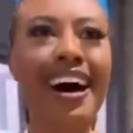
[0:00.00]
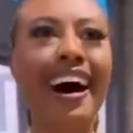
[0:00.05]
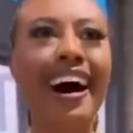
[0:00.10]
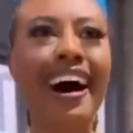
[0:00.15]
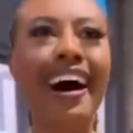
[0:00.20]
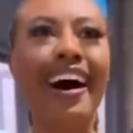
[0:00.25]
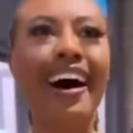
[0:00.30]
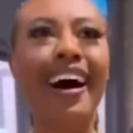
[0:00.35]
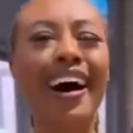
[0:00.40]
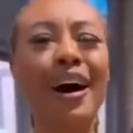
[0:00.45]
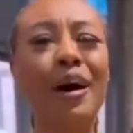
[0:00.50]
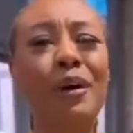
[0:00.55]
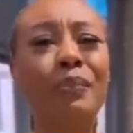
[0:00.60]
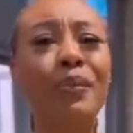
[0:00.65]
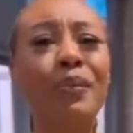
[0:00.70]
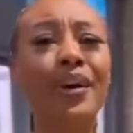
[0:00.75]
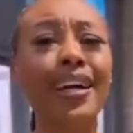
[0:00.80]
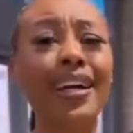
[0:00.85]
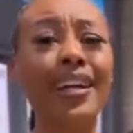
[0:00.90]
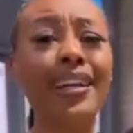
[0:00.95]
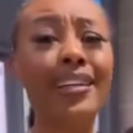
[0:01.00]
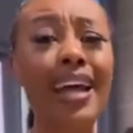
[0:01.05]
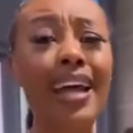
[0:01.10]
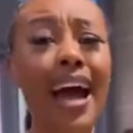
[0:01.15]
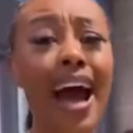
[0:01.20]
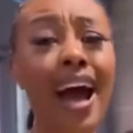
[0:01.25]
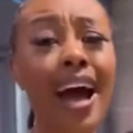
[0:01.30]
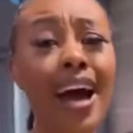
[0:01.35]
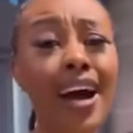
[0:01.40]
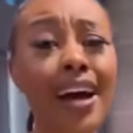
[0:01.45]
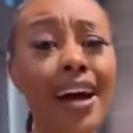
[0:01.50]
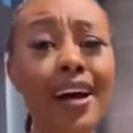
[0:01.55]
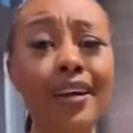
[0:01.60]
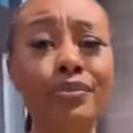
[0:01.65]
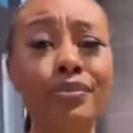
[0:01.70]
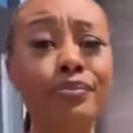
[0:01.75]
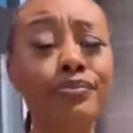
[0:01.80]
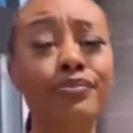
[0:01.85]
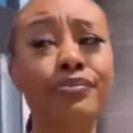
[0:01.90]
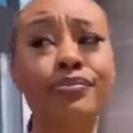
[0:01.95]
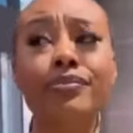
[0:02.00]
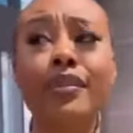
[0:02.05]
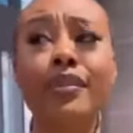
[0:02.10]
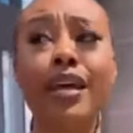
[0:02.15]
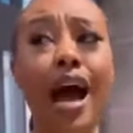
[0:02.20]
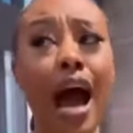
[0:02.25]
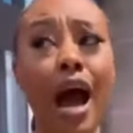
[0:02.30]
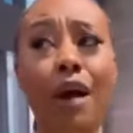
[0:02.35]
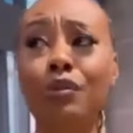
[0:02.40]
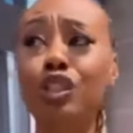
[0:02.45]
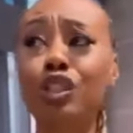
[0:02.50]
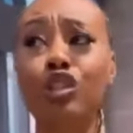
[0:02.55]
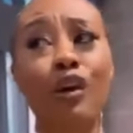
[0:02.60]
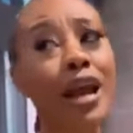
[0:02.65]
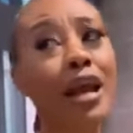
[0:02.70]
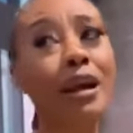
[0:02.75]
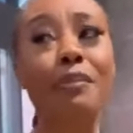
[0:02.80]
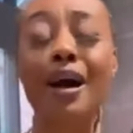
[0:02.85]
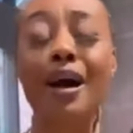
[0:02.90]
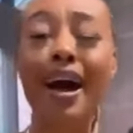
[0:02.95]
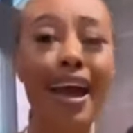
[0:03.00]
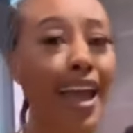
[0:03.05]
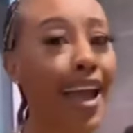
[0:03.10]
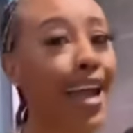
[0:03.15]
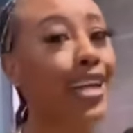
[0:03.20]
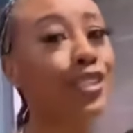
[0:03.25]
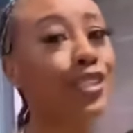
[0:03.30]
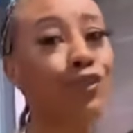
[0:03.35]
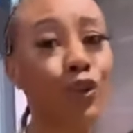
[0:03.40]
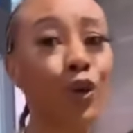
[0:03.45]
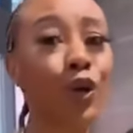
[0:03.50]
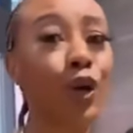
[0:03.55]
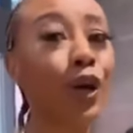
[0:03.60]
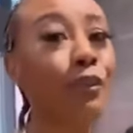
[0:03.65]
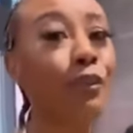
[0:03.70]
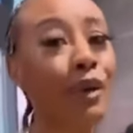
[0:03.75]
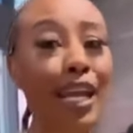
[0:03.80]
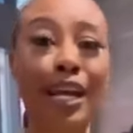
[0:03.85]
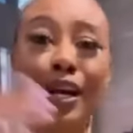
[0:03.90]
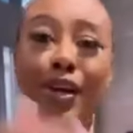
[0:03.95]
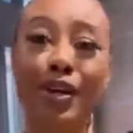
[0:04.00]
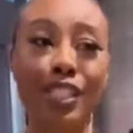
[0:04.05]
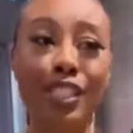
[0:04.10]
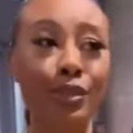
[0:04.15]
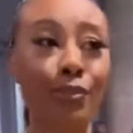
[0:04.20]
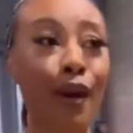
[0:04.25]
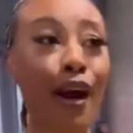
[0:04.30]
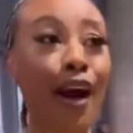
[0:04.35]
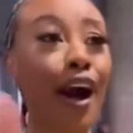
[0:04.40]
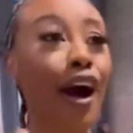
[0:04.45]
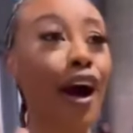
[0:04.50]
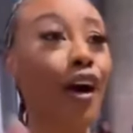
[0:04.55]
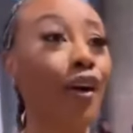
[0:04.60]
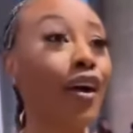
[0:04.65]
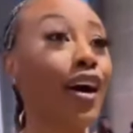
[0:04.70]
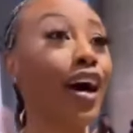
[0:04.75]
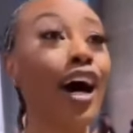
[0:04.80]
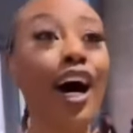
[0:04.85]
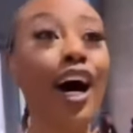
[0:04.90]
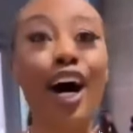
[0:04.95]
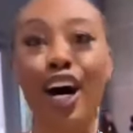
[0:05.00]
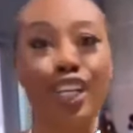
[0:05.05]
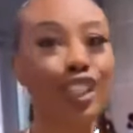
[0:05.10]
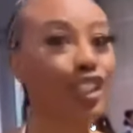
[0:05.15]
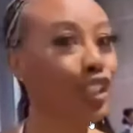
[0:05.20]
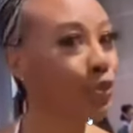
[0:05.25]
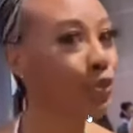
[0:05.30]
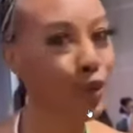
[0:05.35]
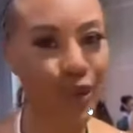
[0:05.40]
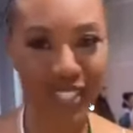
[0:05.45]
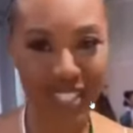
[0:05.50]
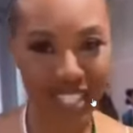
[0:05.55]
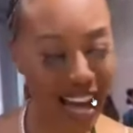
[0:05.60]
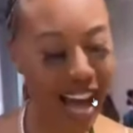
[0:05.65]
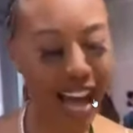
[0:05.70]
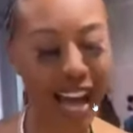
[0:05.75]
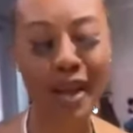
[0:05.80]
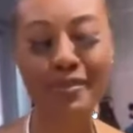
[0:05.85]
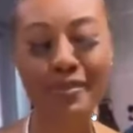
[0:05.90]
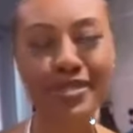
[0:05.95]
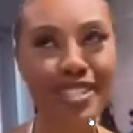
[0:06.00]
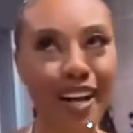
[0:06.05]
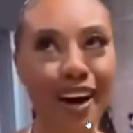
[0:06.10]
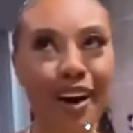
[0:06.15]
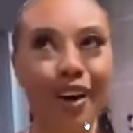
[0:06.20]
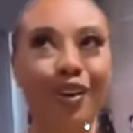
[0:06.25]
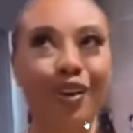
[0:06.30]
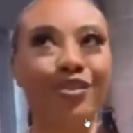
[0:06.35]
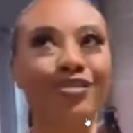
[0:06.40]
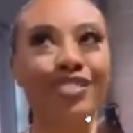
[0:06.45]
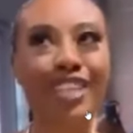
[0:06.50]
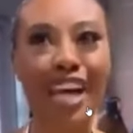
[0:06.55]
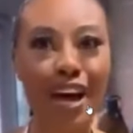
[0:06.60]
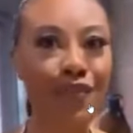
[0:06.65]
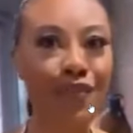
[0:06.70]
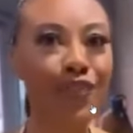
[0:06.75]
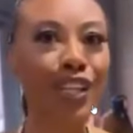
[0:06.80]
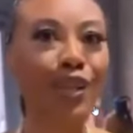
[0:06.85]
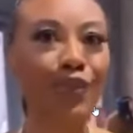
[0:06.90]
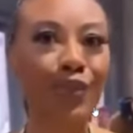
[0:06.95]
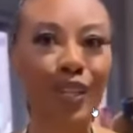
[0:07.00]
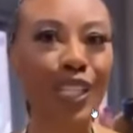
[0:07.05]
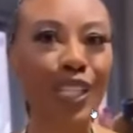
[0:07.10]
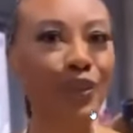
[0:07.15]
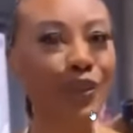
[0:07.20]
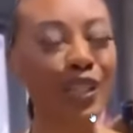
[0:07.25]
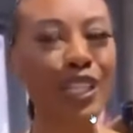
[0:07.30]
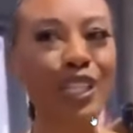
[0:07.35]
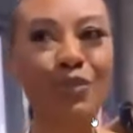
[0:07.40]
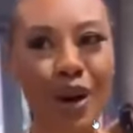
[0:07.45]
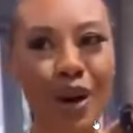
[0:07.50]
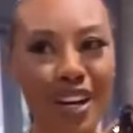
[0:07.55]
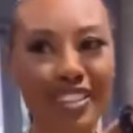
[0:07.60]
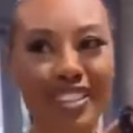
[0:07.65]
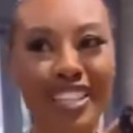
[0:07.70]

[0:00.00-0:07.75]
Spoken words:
But I would trade my ex for meeting Chris Brown 100 more times. So definitely really, really worth